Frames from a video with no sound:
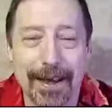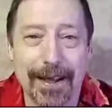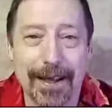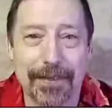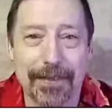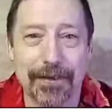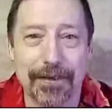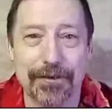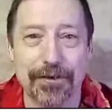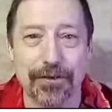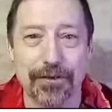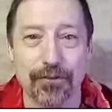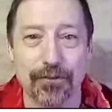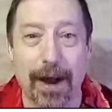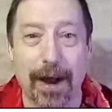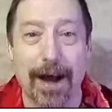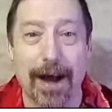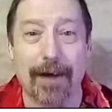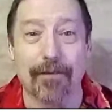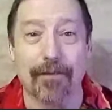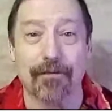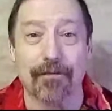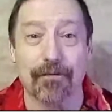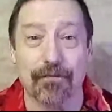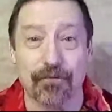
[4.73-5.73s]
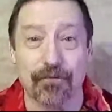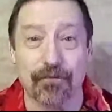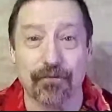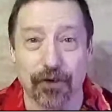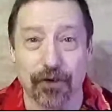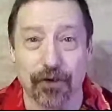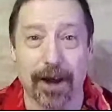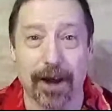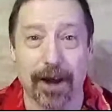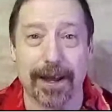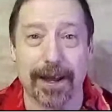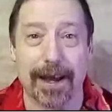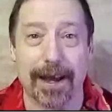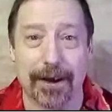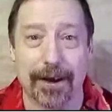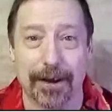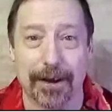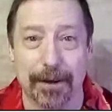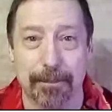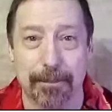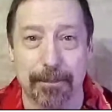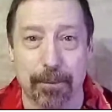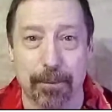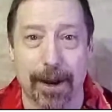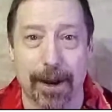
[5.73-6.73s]
This is Ralph trying out a
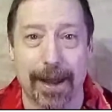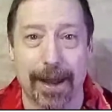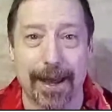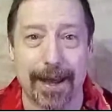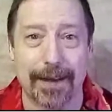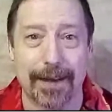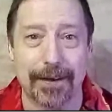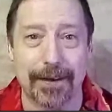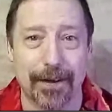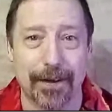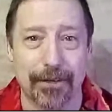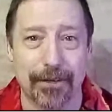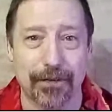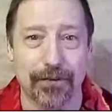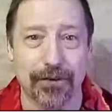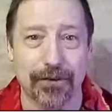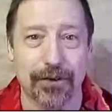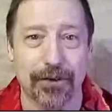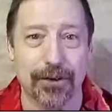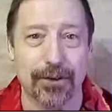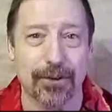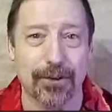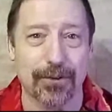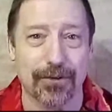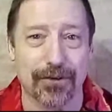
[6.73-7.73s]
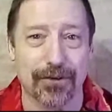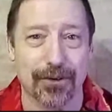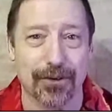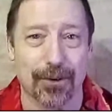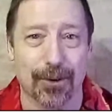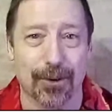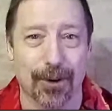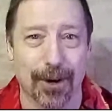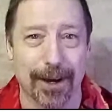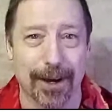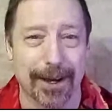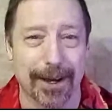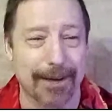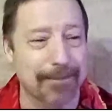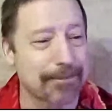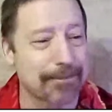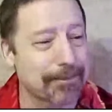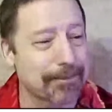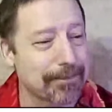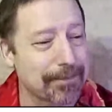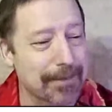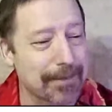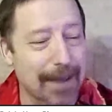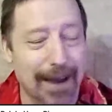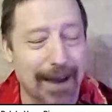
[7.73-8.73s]
brand new toy.
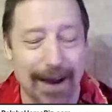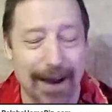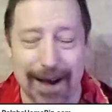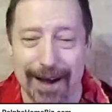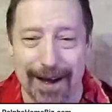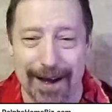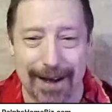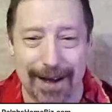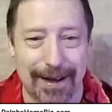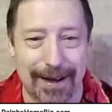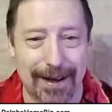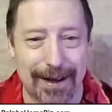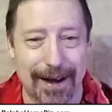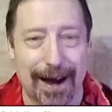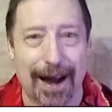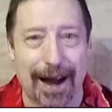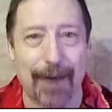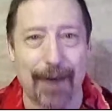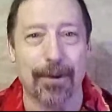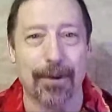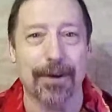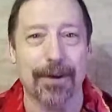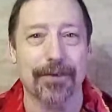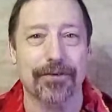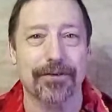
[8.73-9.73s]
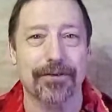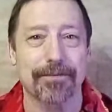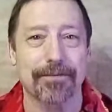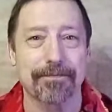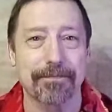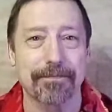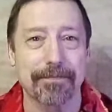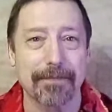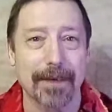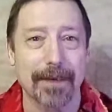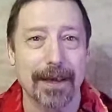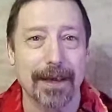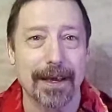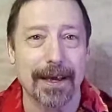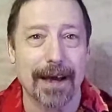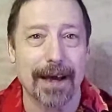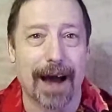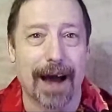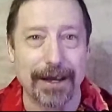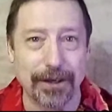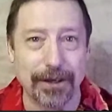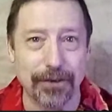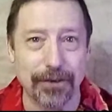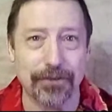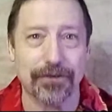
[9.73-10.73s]
I
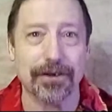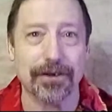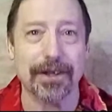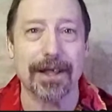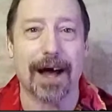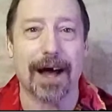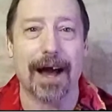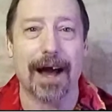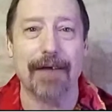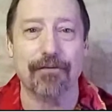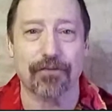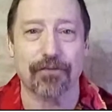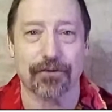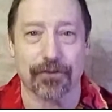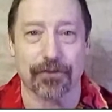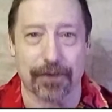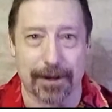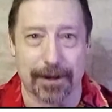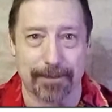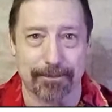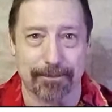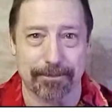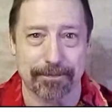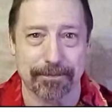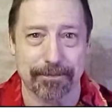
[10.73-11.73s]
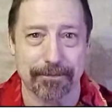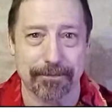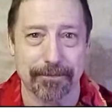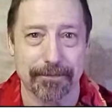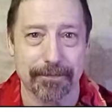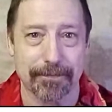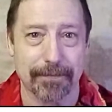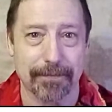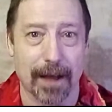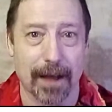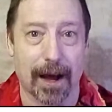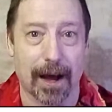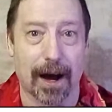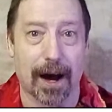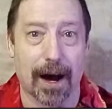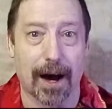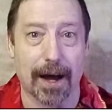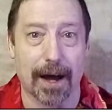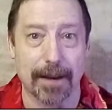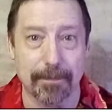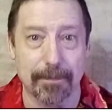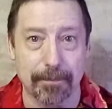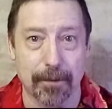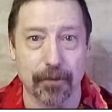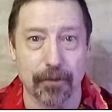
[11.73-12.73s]
used to live stream
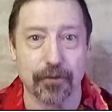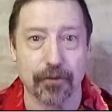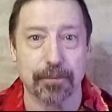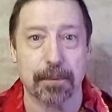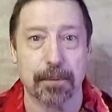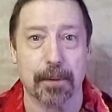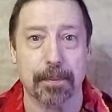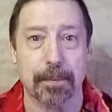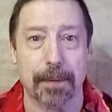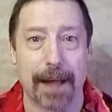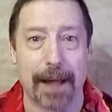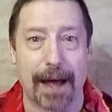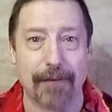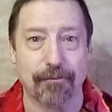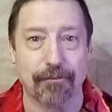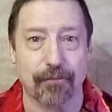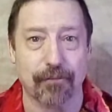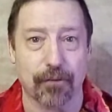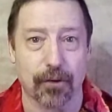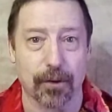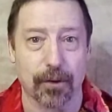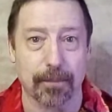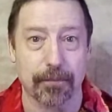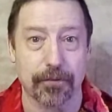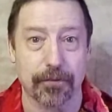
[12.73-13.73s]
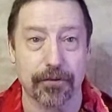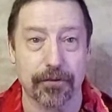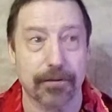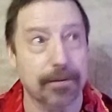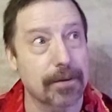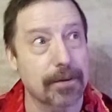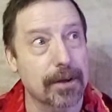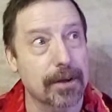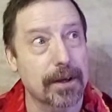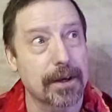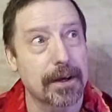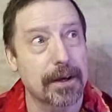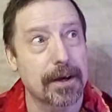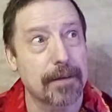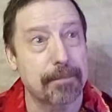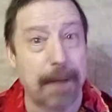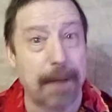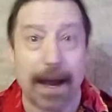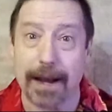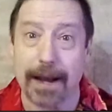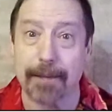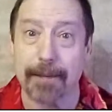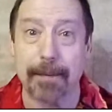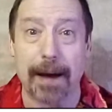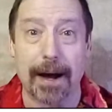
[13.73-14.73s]
on multiple platforms
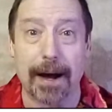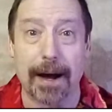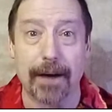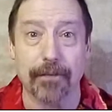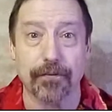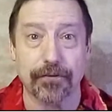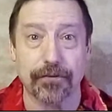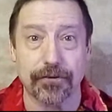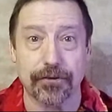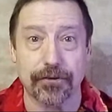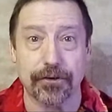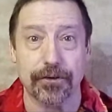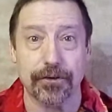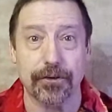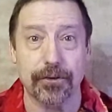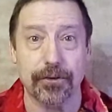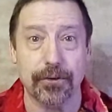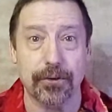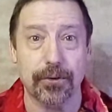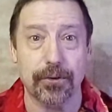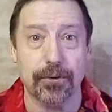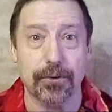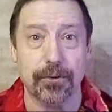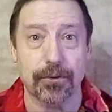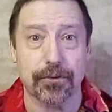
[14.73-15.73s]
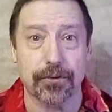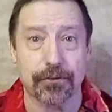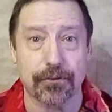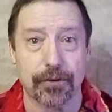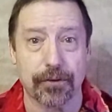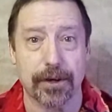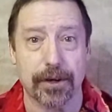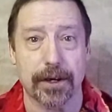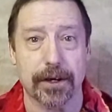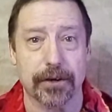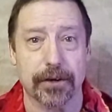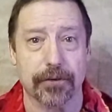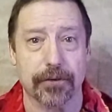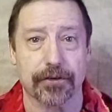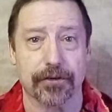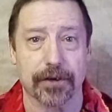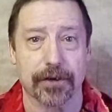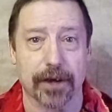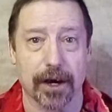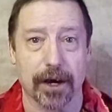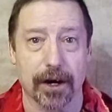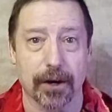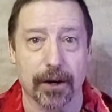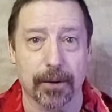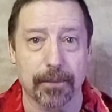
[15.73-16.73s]
back about 3 years
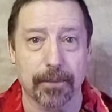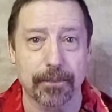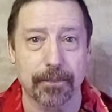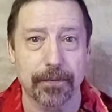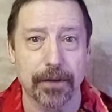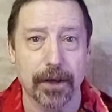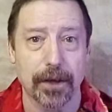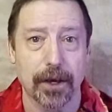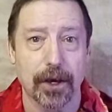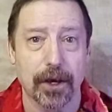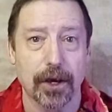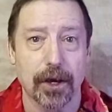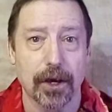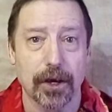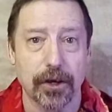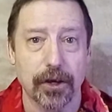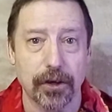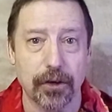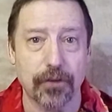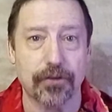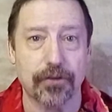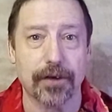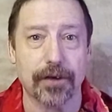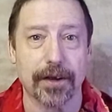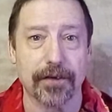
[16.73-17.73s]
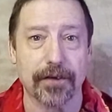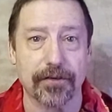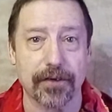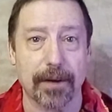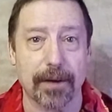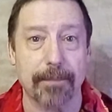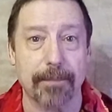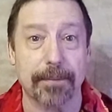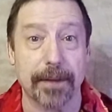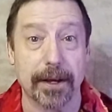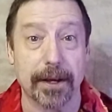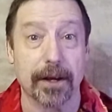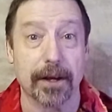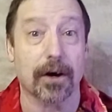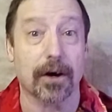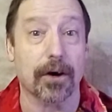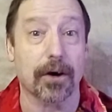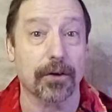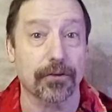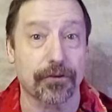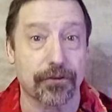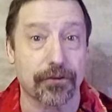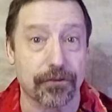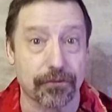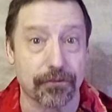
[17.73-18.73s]
ago using something
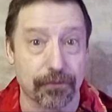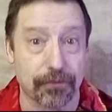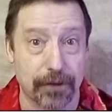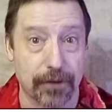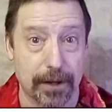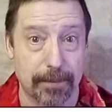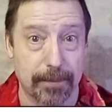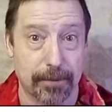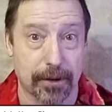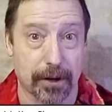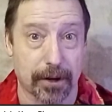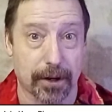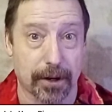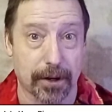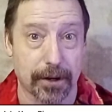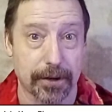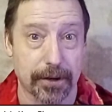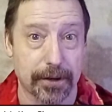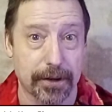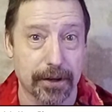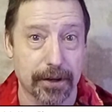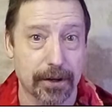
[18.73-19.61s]
called StreamYard,